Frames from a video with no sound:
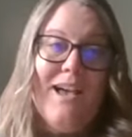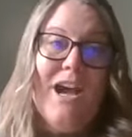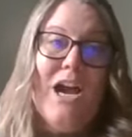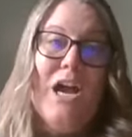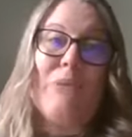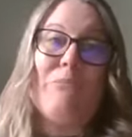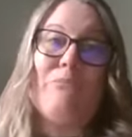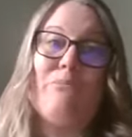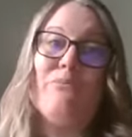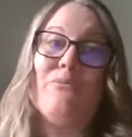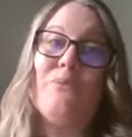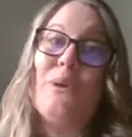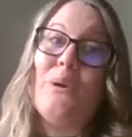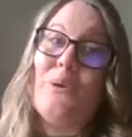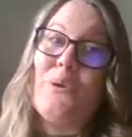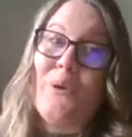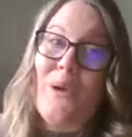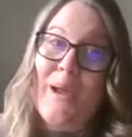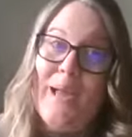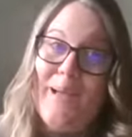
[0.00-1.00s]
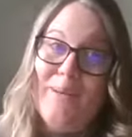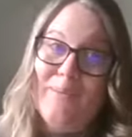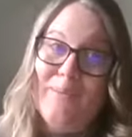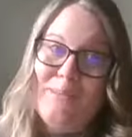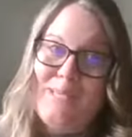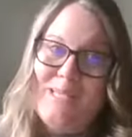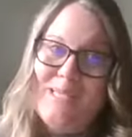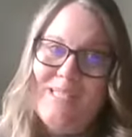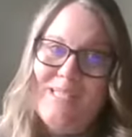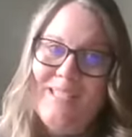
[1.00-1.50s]
Our
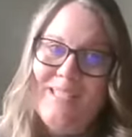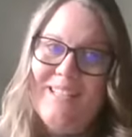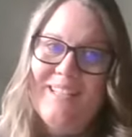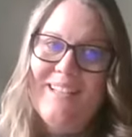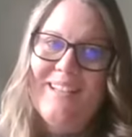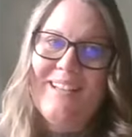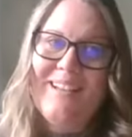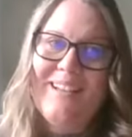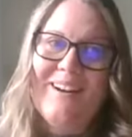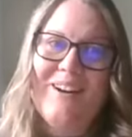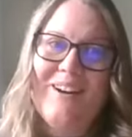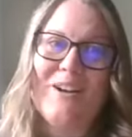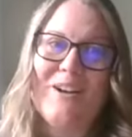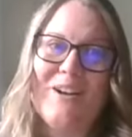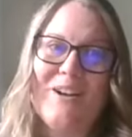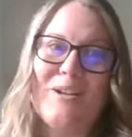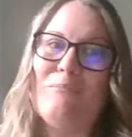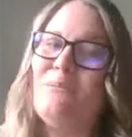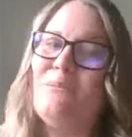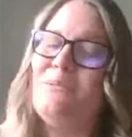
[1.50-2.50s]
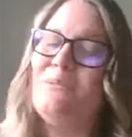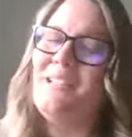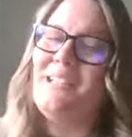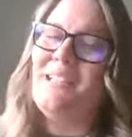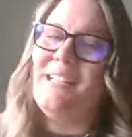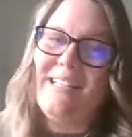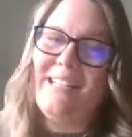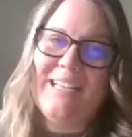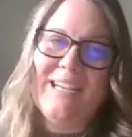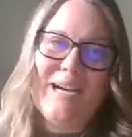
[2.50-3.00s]
programs are
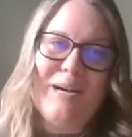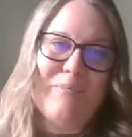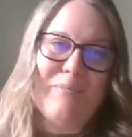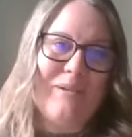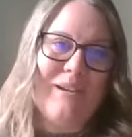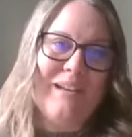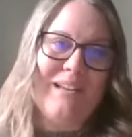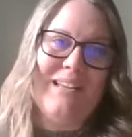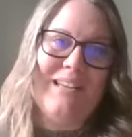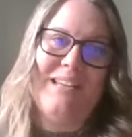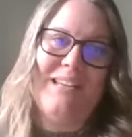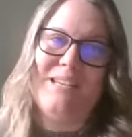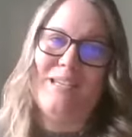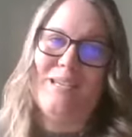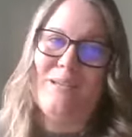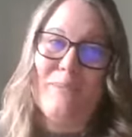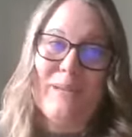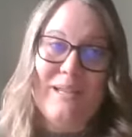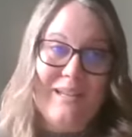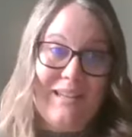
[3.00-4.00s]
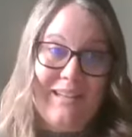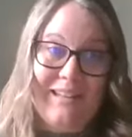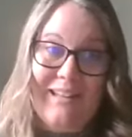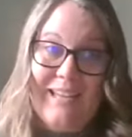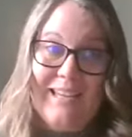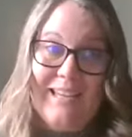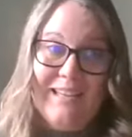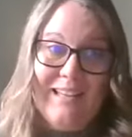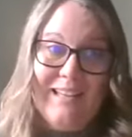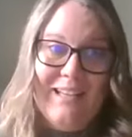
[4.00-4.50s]
completely operated
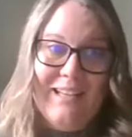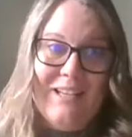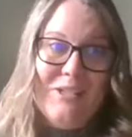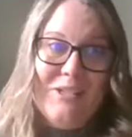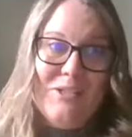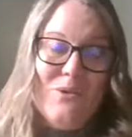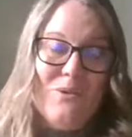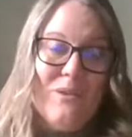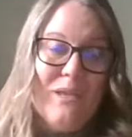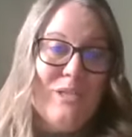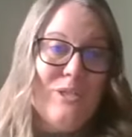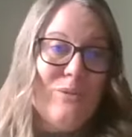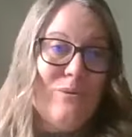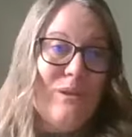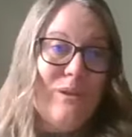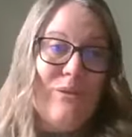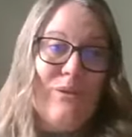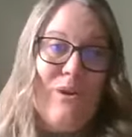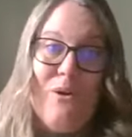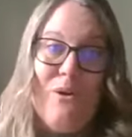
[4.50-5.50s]
independently. So they do their